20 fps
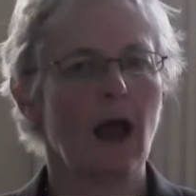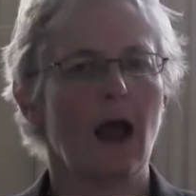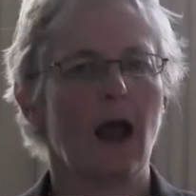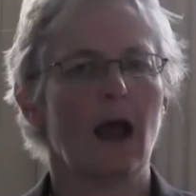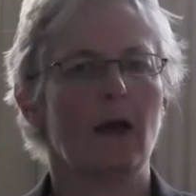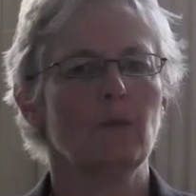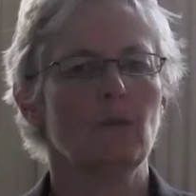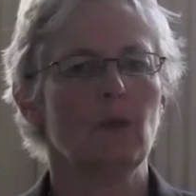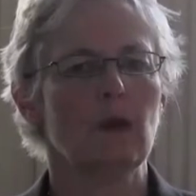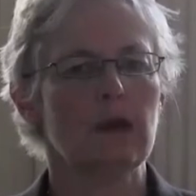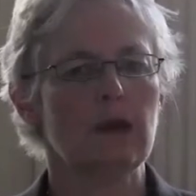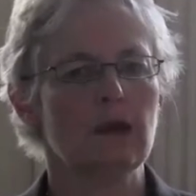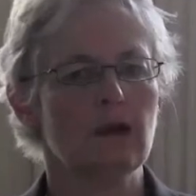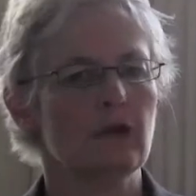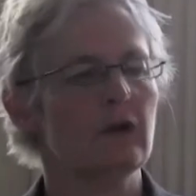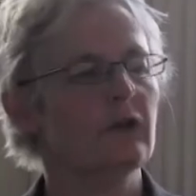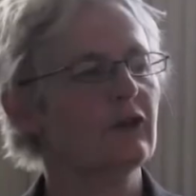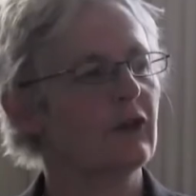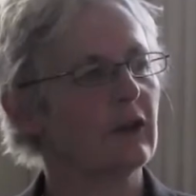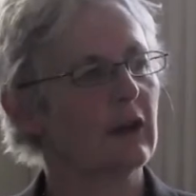and we
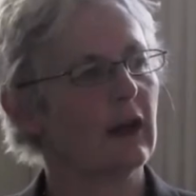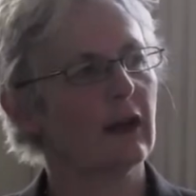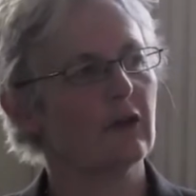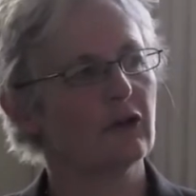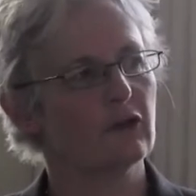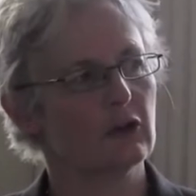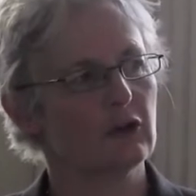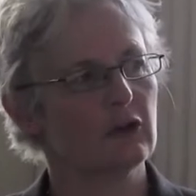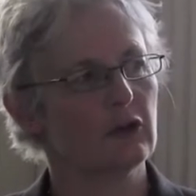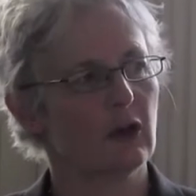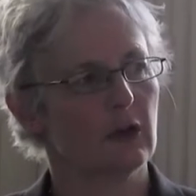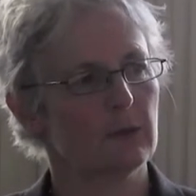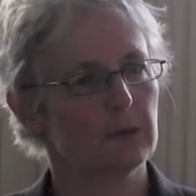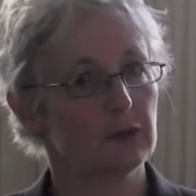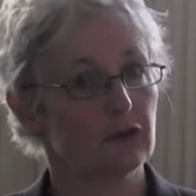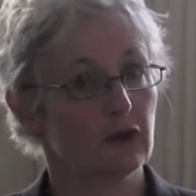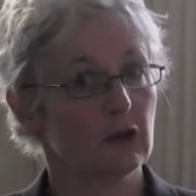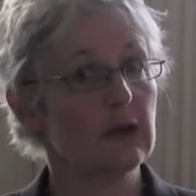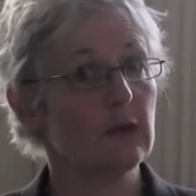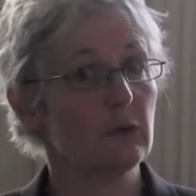use the Andrew
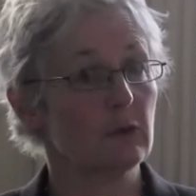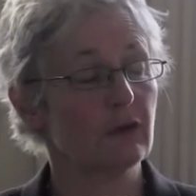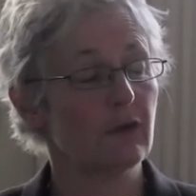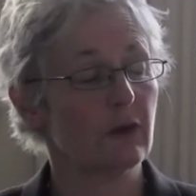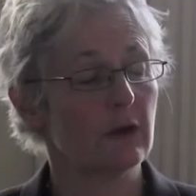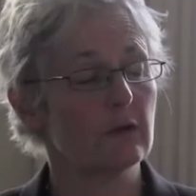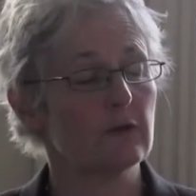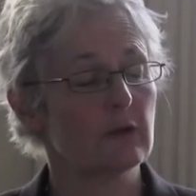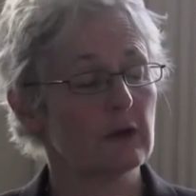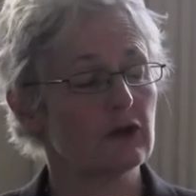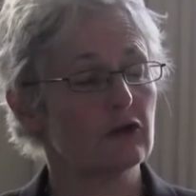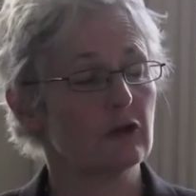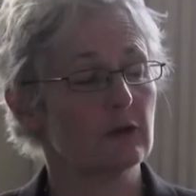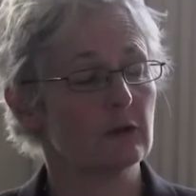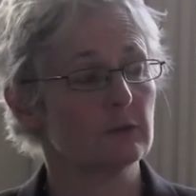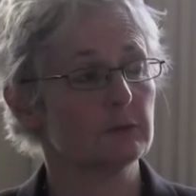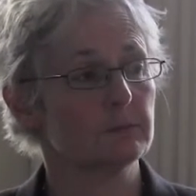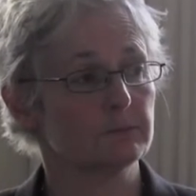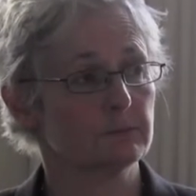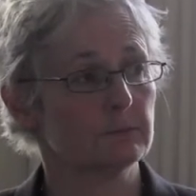Derbyshire, he was the
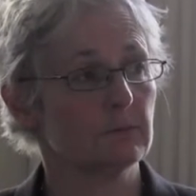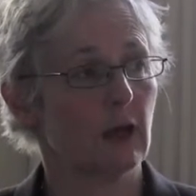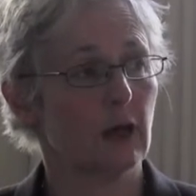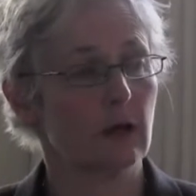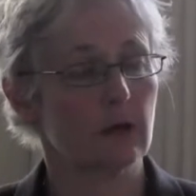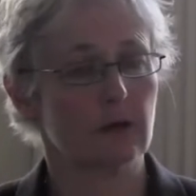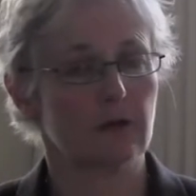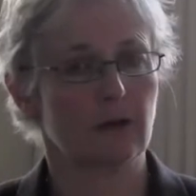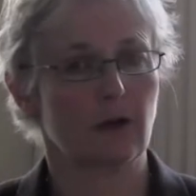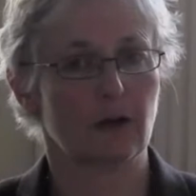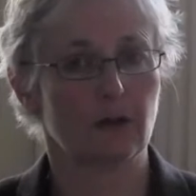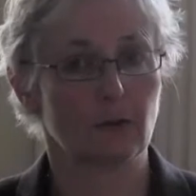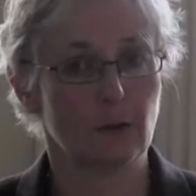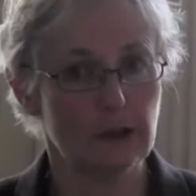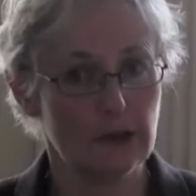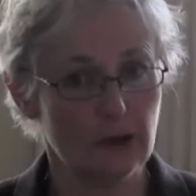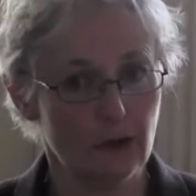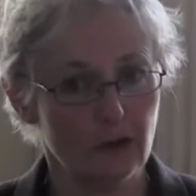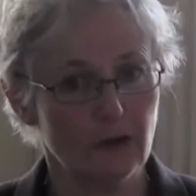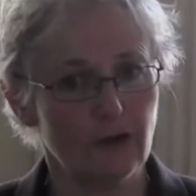original architect, we
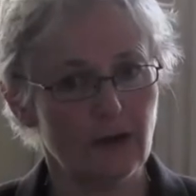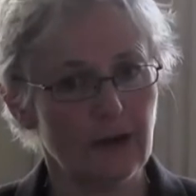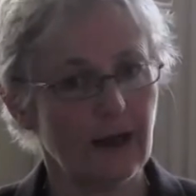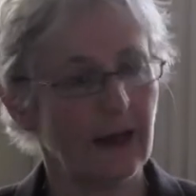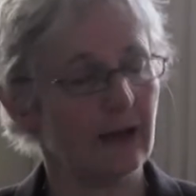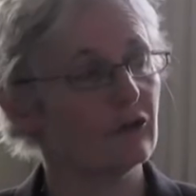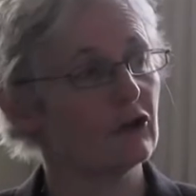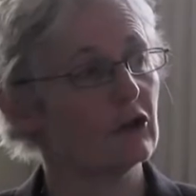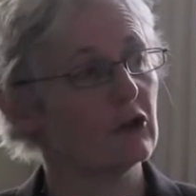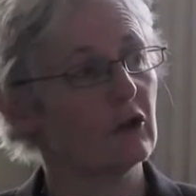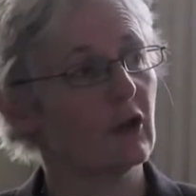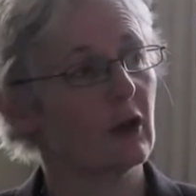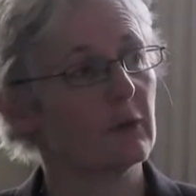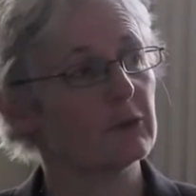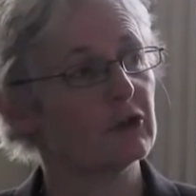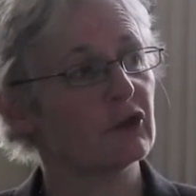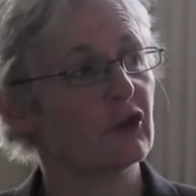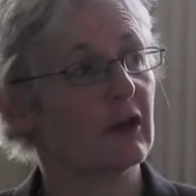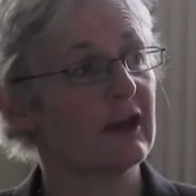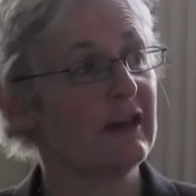use the Andrew
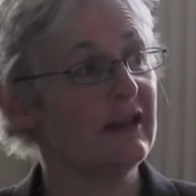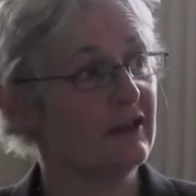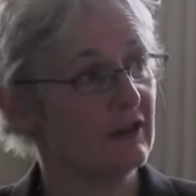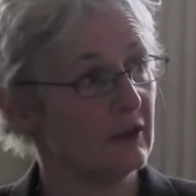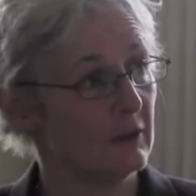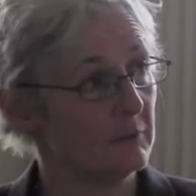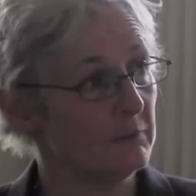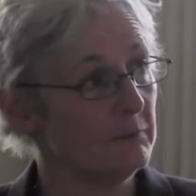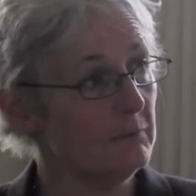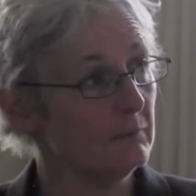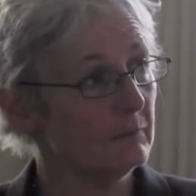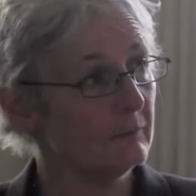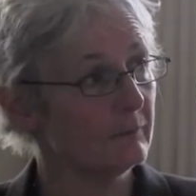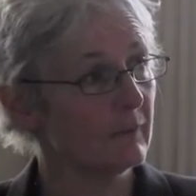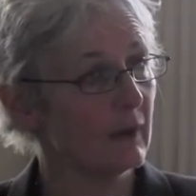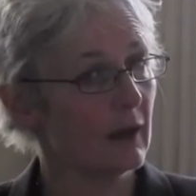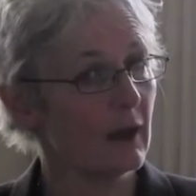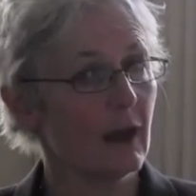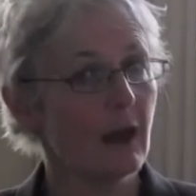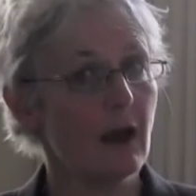Derbyshire idiom,
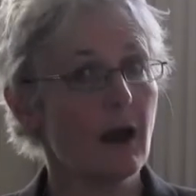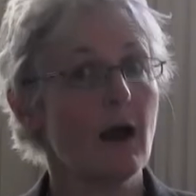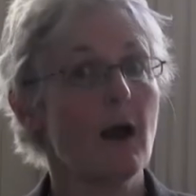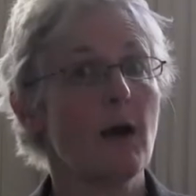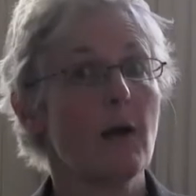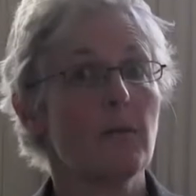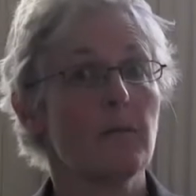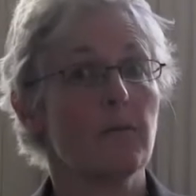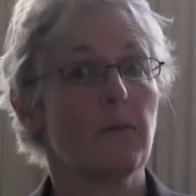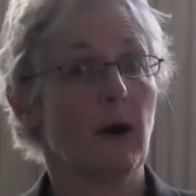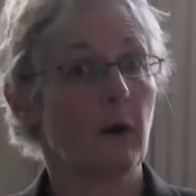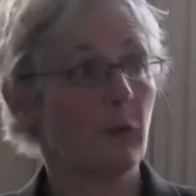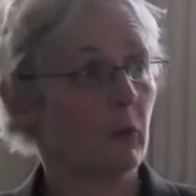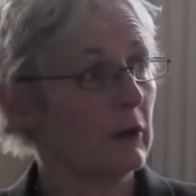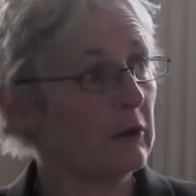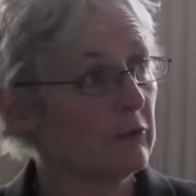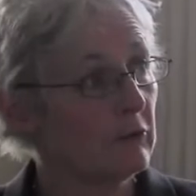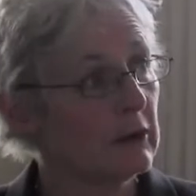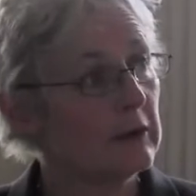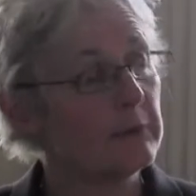but
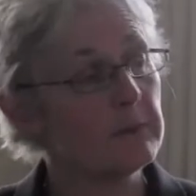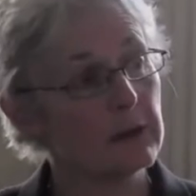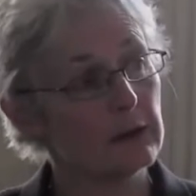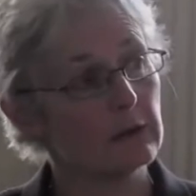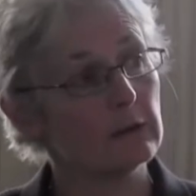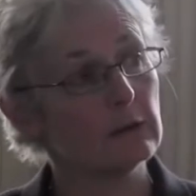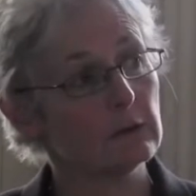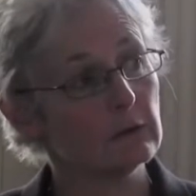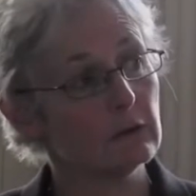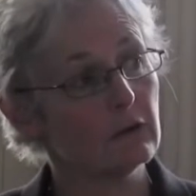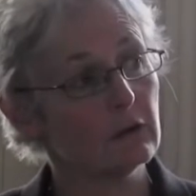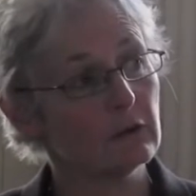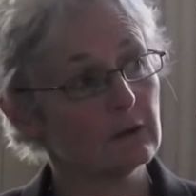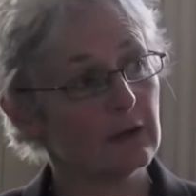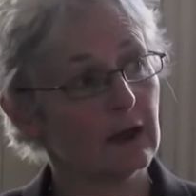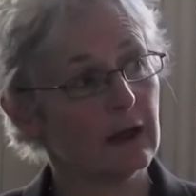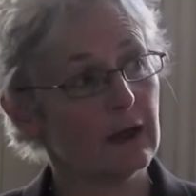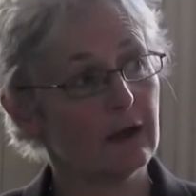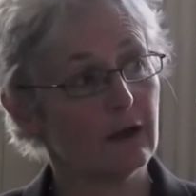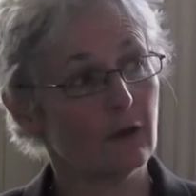we rebuild
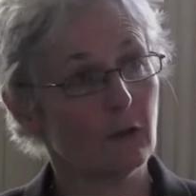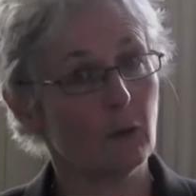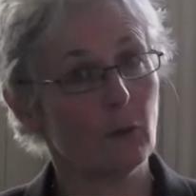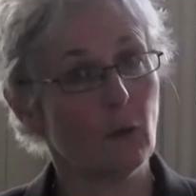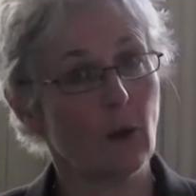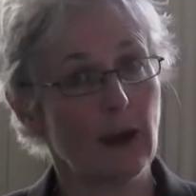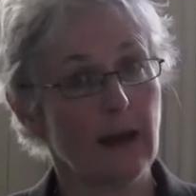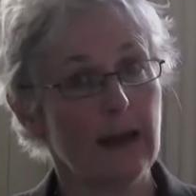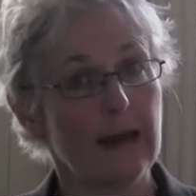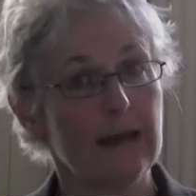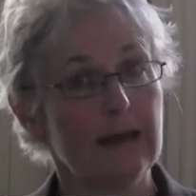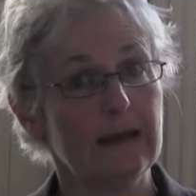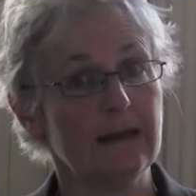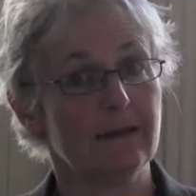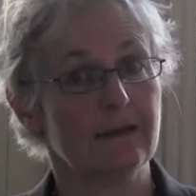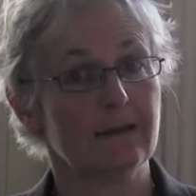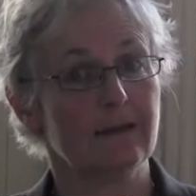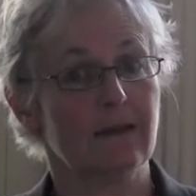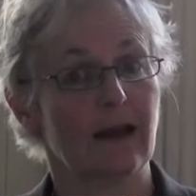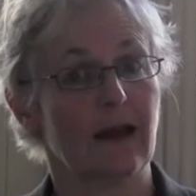in a
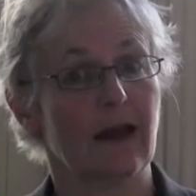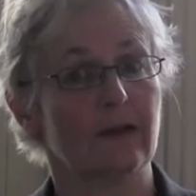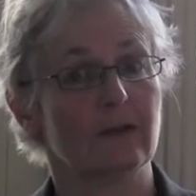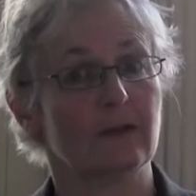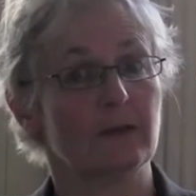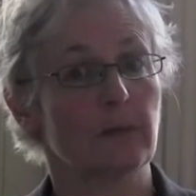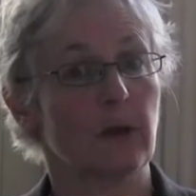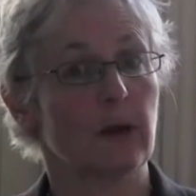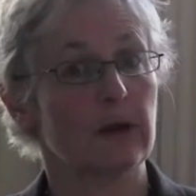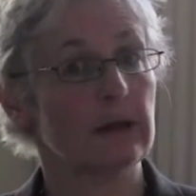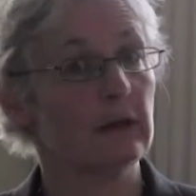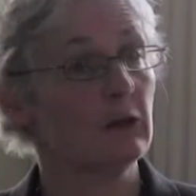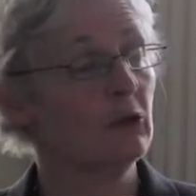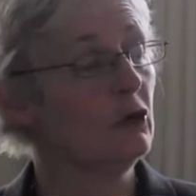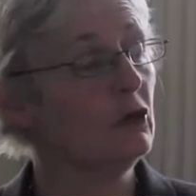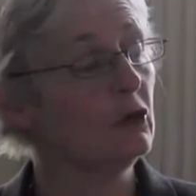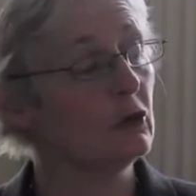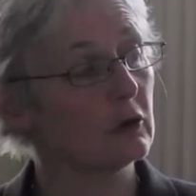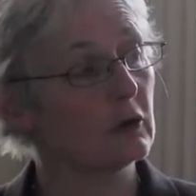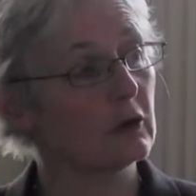way that might
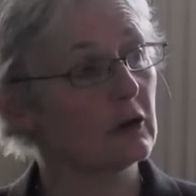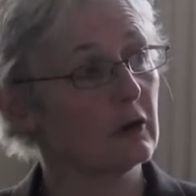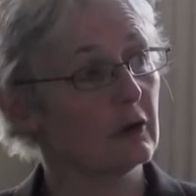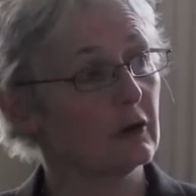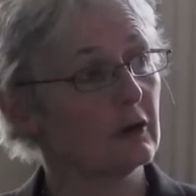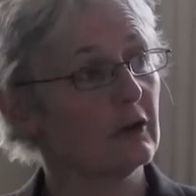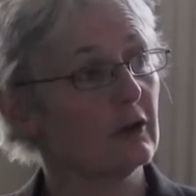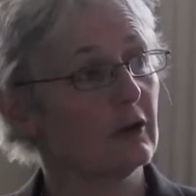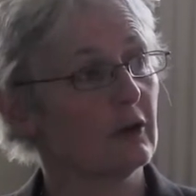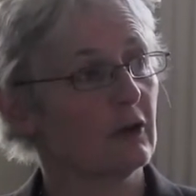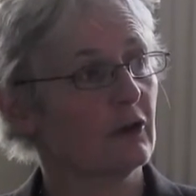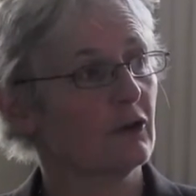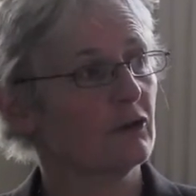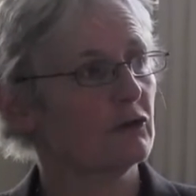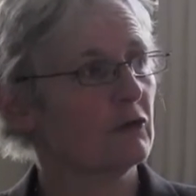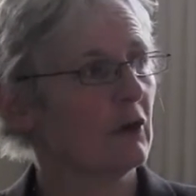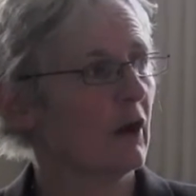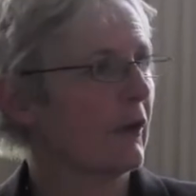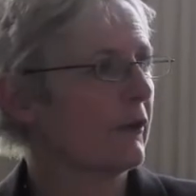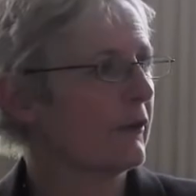look
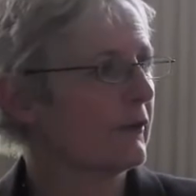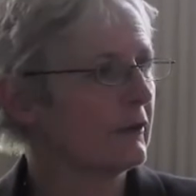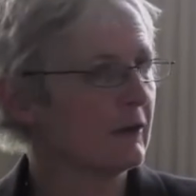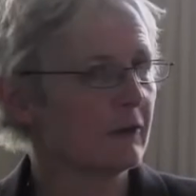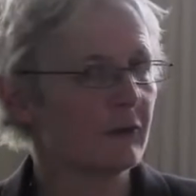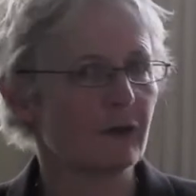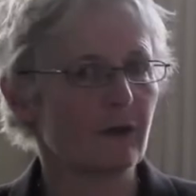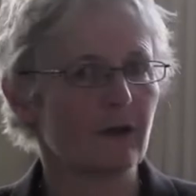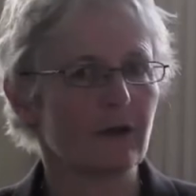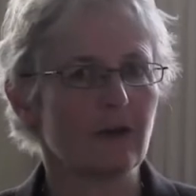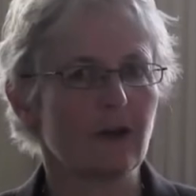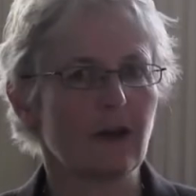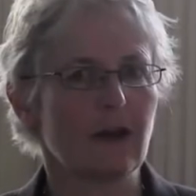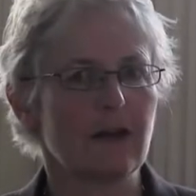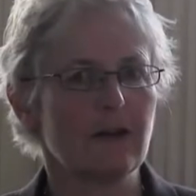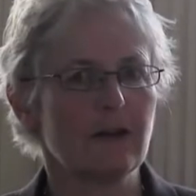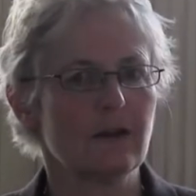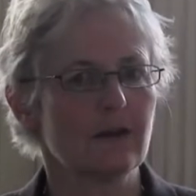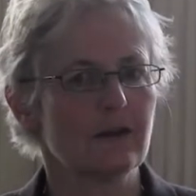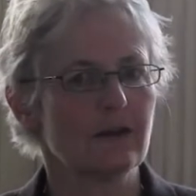rather different,
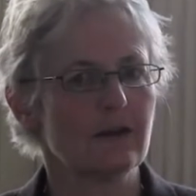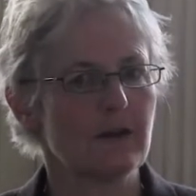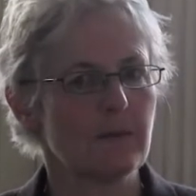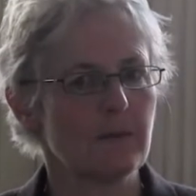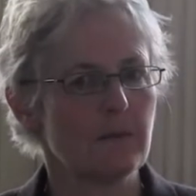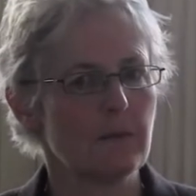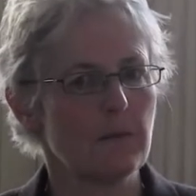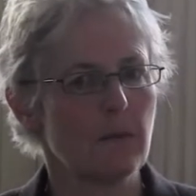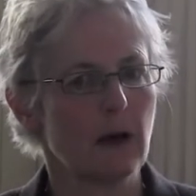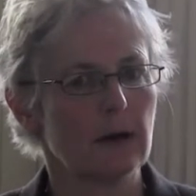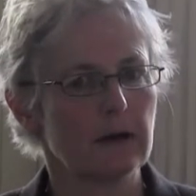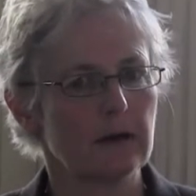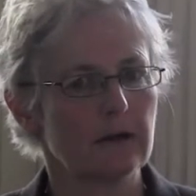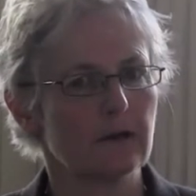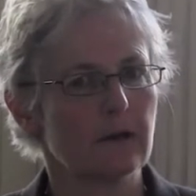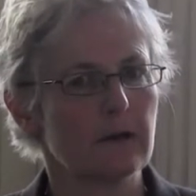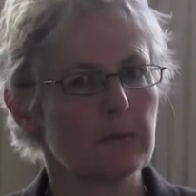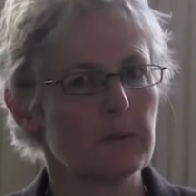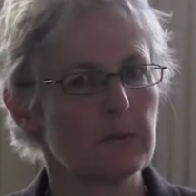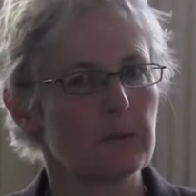in that it might
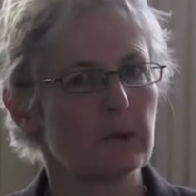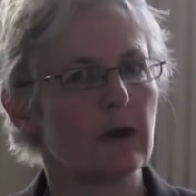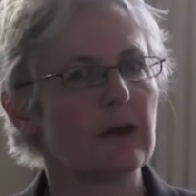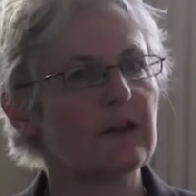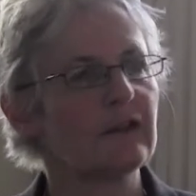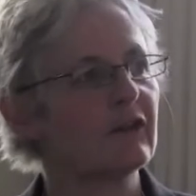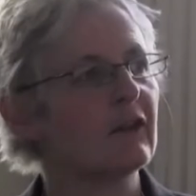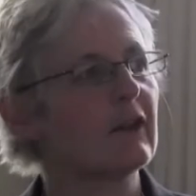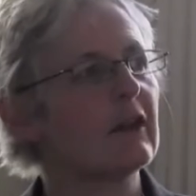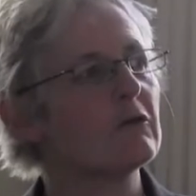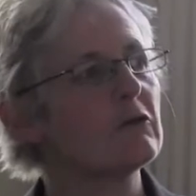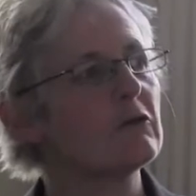embrace the